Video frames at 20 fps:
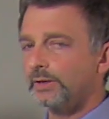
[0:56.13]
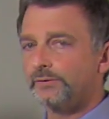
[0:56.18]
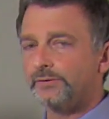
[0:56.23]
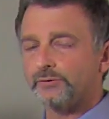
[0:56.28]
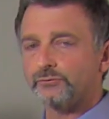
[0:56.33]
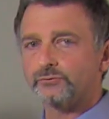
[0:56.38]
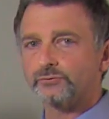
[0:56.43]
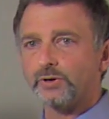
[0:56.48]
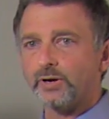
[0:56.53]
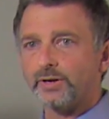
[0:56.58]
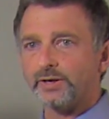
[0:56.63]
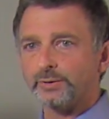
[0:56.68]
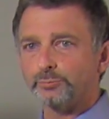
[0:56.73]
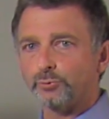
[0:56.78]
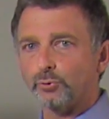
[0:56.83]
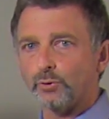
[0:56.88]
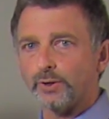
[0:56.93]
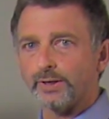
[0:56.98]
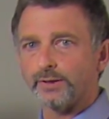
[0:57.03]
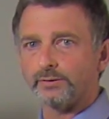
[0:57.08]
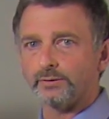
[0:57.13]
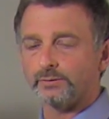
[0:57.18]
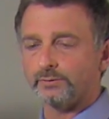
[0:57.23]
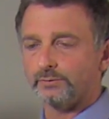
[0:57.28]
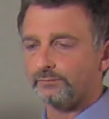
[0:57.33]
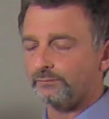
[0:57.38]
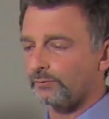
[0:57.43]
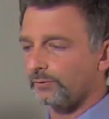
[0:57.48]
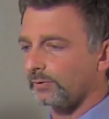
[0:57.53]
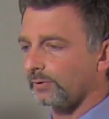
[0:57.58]
the starting point
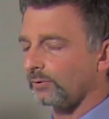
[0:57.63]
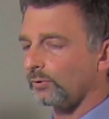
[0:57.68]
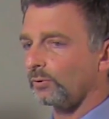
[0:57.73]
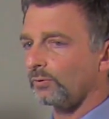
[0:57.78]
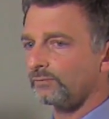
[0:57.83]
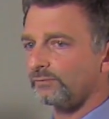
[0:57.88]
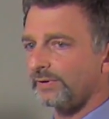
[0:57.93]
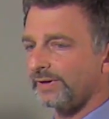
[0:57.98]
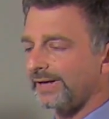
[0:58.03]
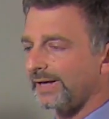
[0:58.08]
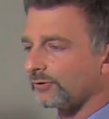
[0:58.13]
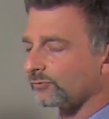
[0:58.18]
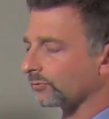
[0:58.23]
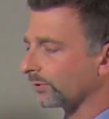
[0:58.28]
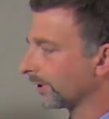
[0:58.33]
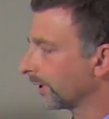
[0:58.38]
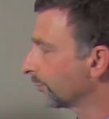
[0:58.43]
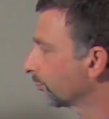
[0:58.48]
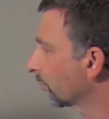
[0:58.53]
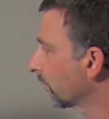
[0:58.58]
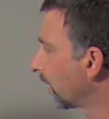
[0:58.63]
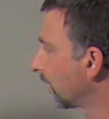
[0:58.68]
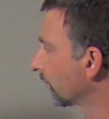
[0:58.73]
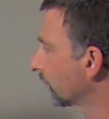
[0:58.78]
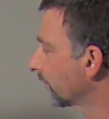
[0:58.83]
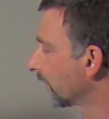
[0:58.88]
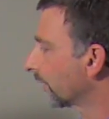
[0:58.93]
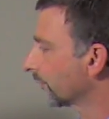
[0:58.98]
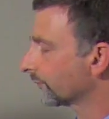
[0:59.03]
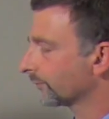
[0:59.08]
for the whole financial aid
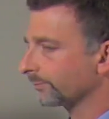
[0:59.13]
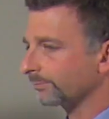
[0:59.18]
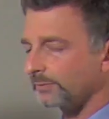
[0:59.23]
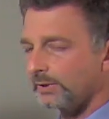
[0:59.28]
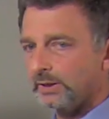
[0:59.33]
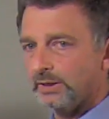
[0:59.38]
process.